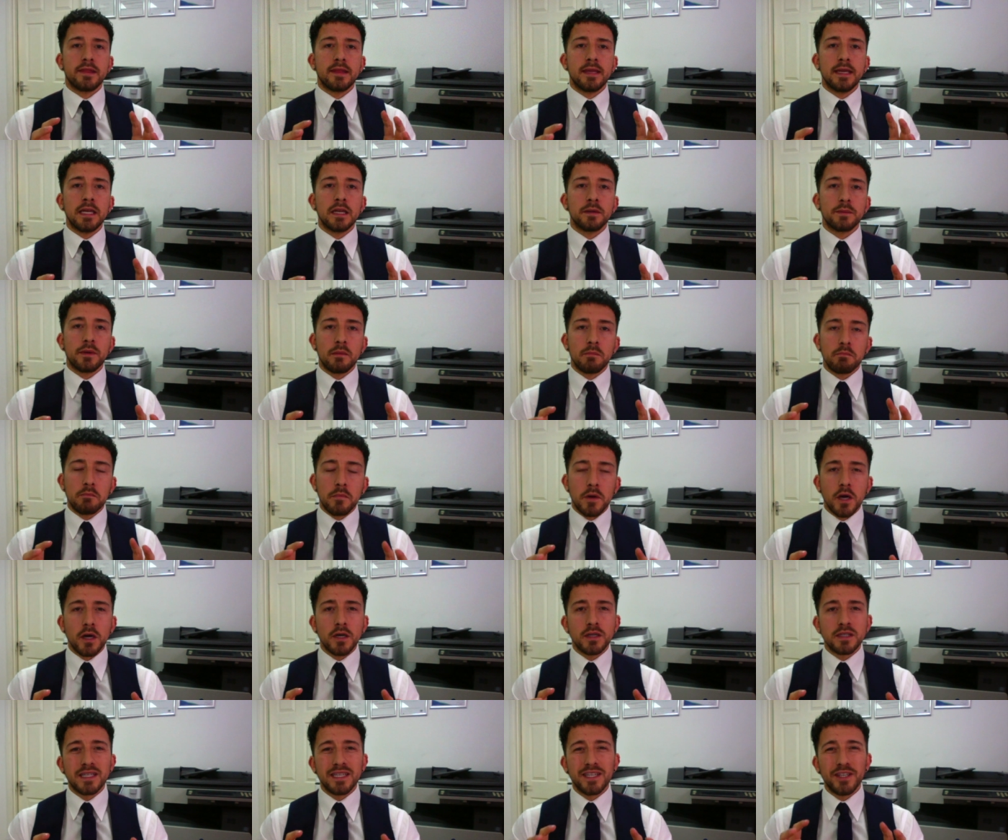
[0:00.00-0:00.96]
thinking about
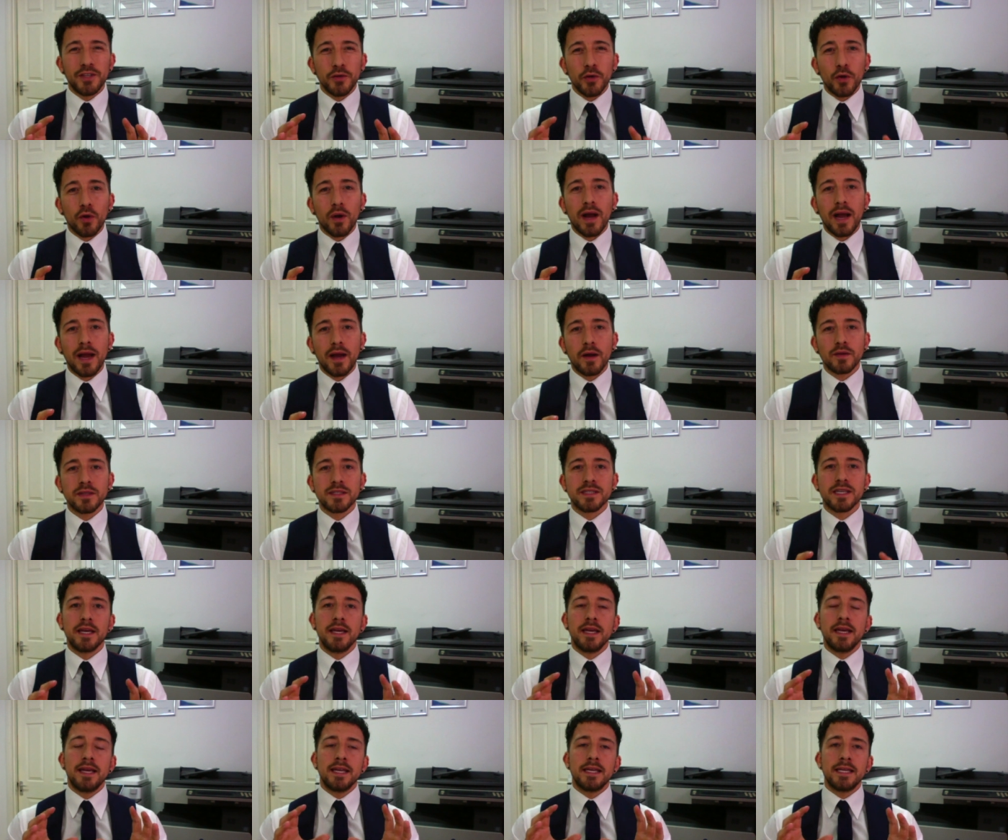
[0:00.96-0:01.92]
marketing your house
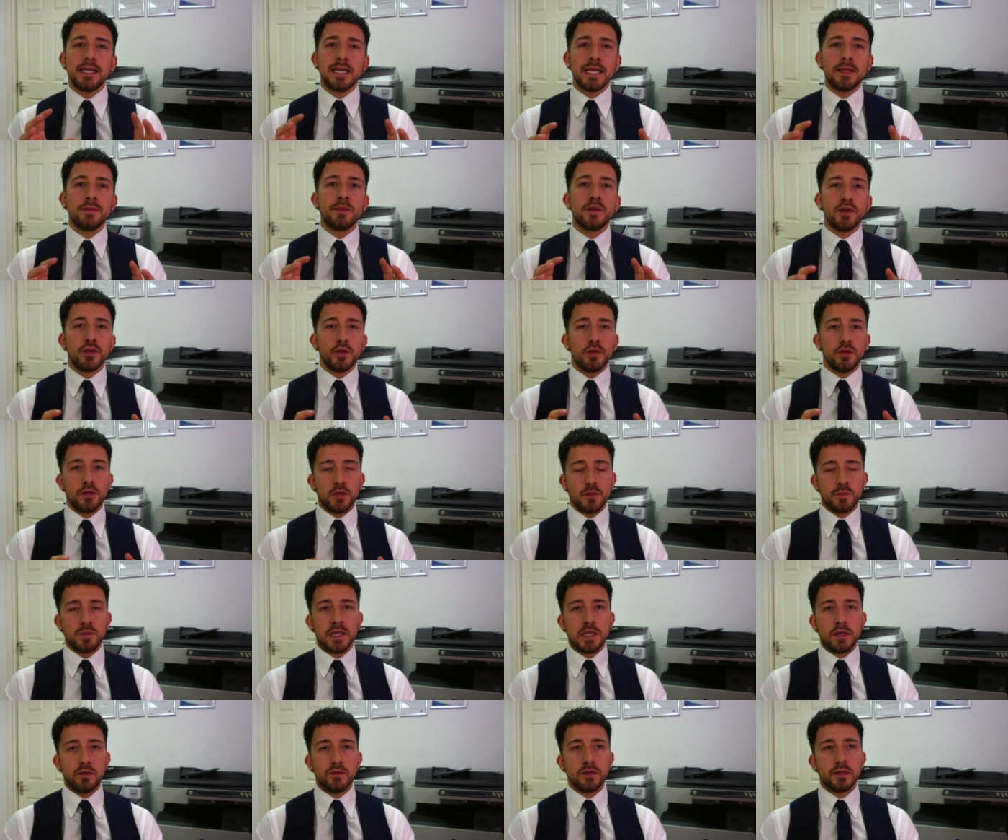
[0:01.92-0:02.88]
in the new year
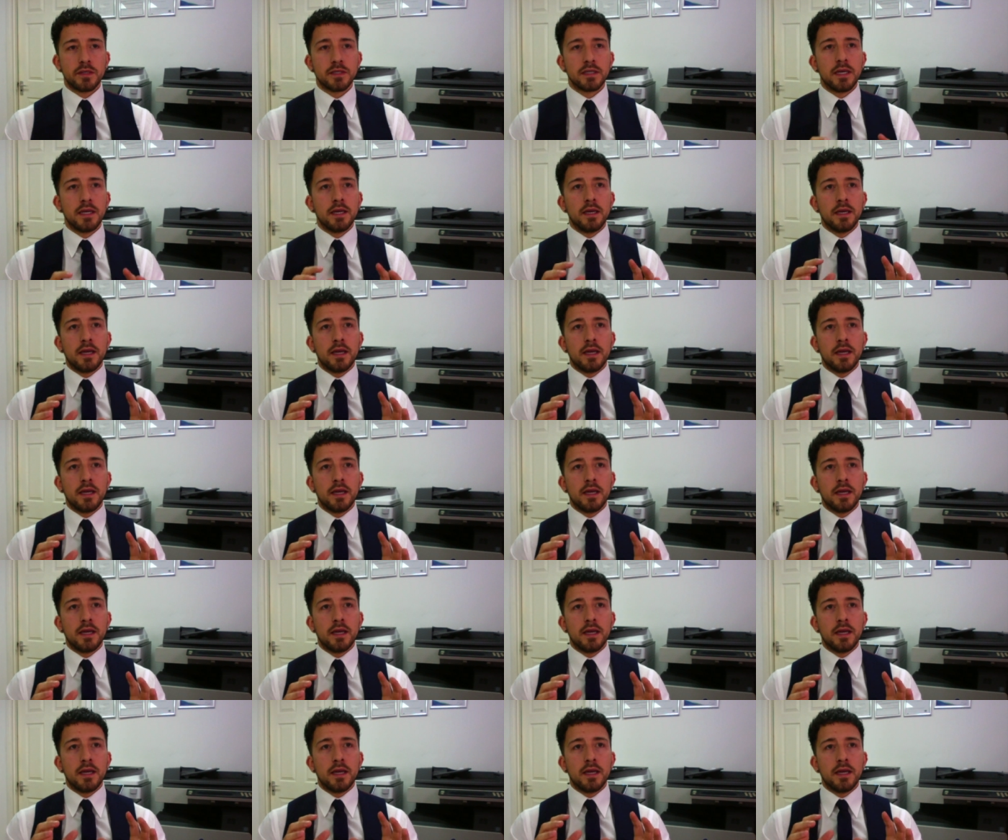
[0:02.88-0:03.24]
period,